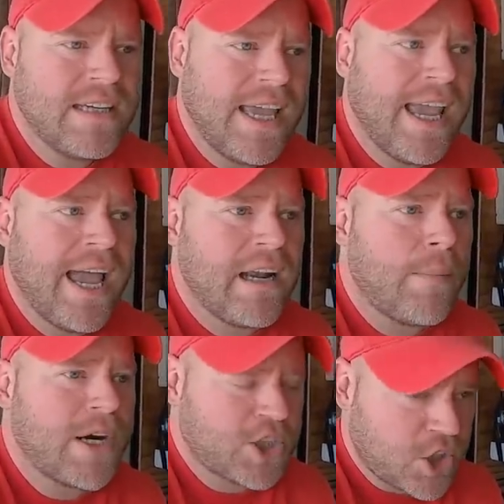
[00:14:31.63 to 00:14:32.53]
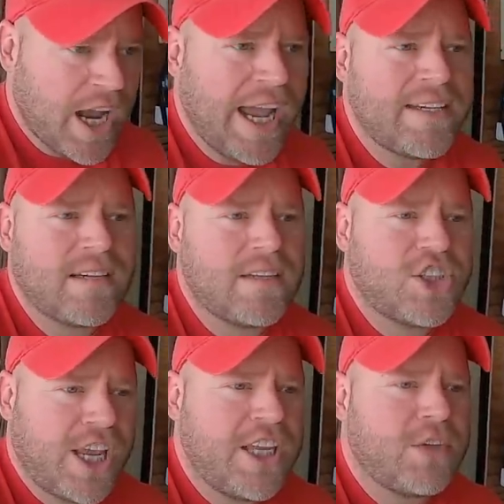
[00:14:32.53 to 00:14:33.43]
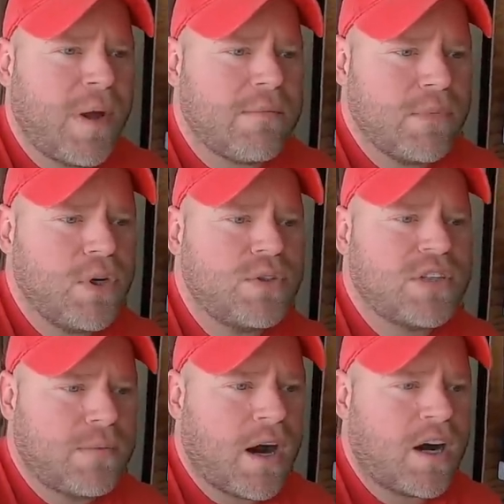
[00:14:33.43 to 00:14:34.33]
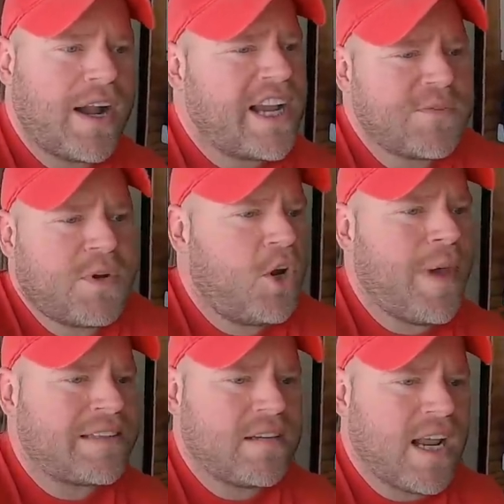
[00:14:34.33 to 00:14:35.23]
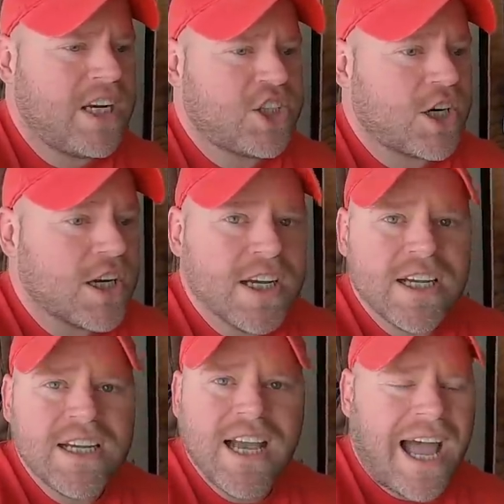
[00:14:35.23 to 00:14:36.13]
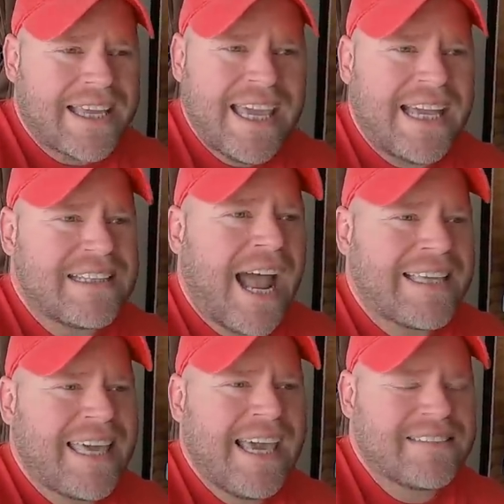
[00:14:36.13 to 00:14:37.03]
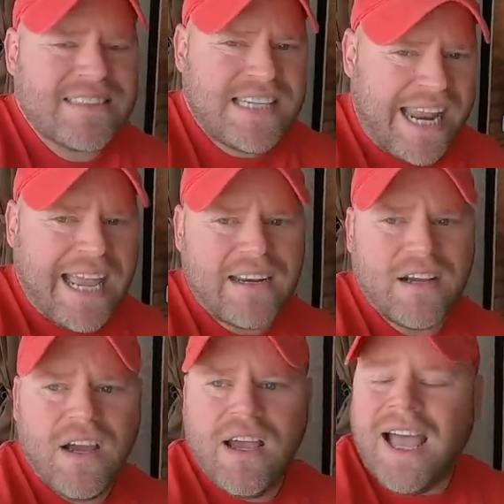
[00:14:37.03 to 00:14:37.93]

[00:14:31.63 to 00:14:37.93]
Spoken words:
And I'm gonna try to change my mood tomorrow. I guess we'll go back to nature. I can't stand